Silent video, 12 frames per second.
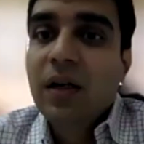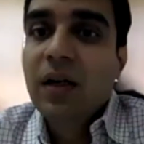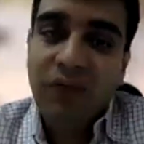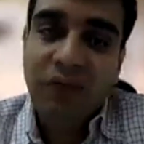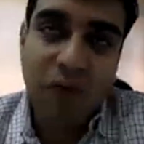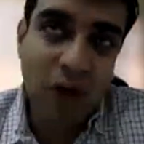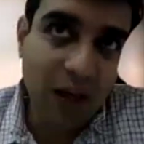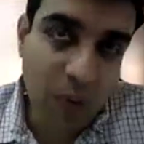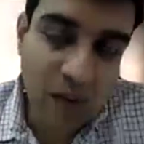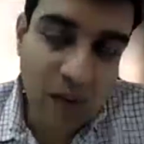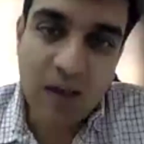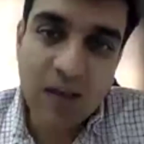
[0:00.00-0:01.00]
then
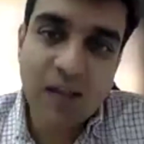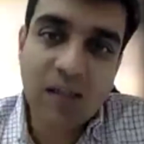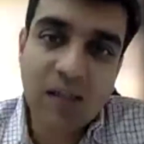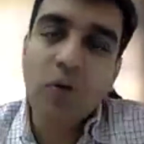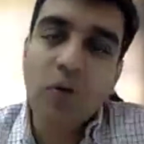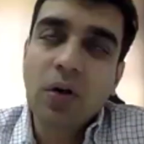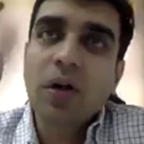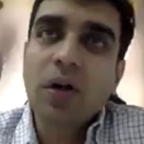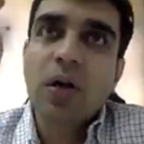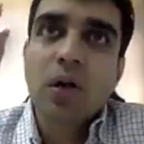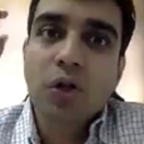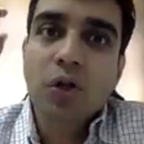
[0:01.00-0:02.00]
40% discount.
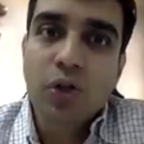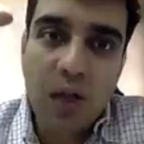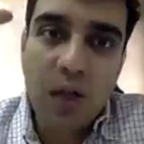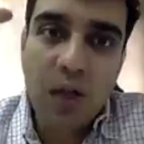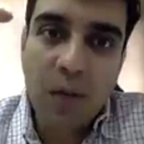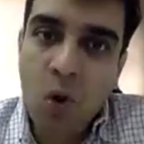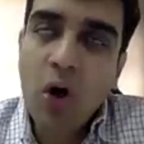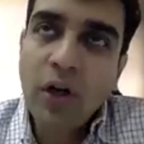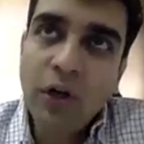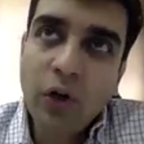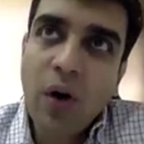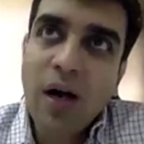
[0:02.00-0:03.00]
So the
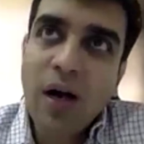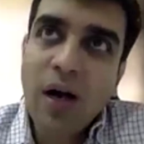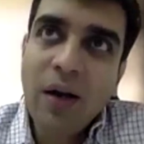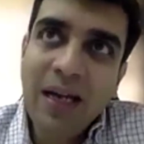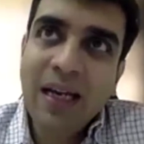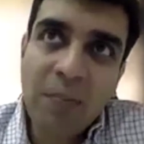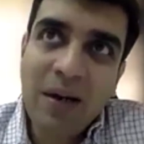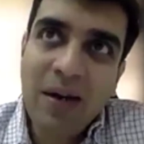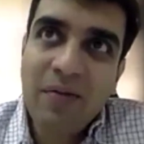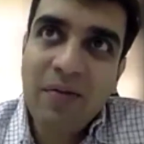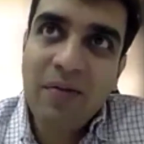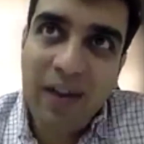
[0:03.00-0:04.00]
more you are making
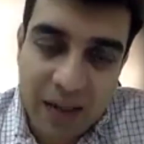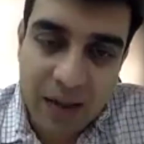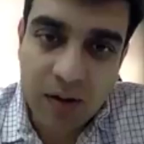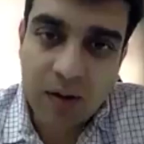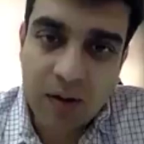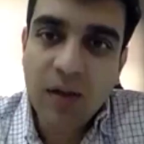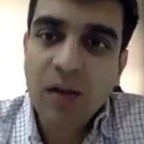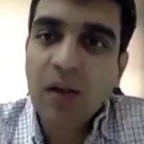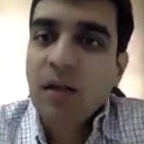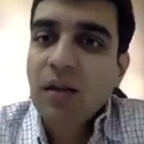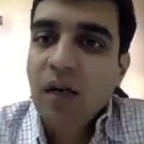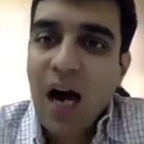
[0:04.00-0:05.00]
me wait,
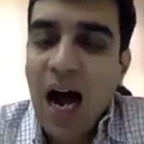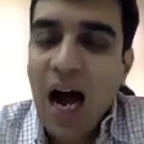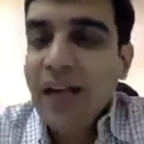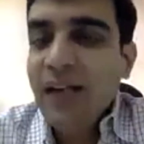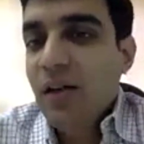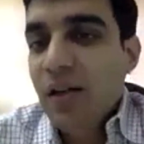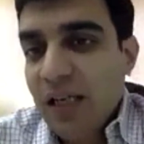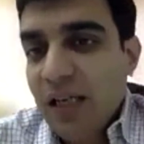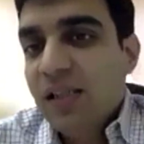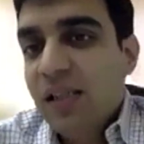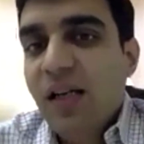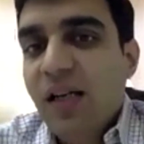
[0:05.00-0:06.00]
the higher
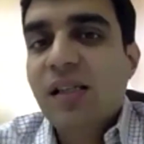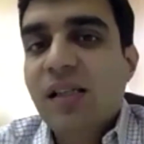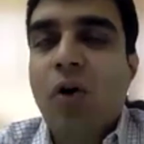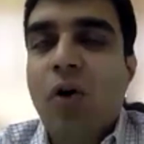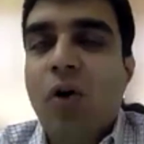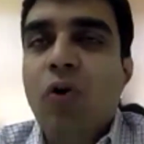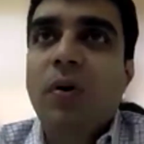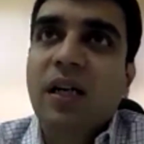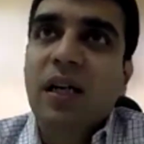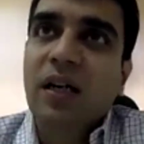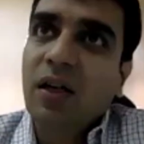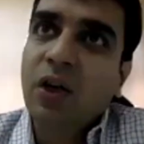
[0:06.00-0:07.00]
is the discount
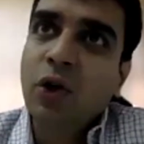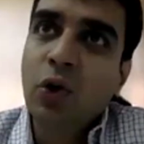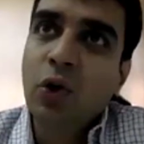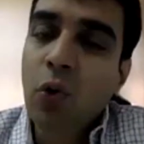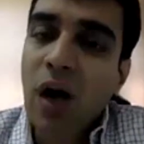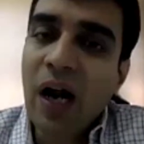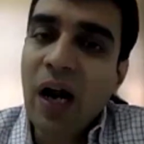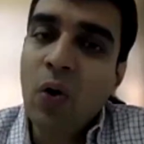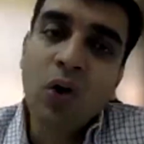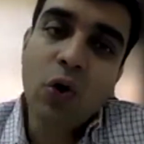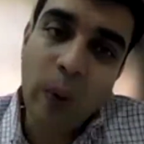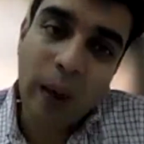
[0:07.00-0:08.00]
percent. You do a
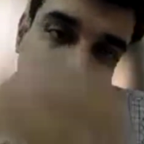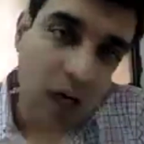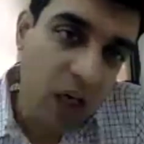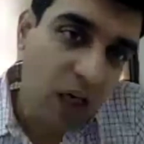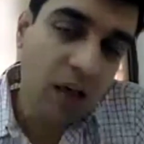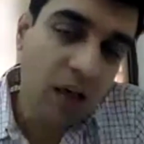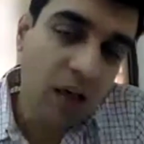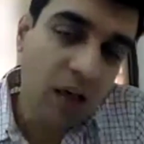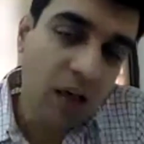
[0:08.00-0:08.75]
round quicker,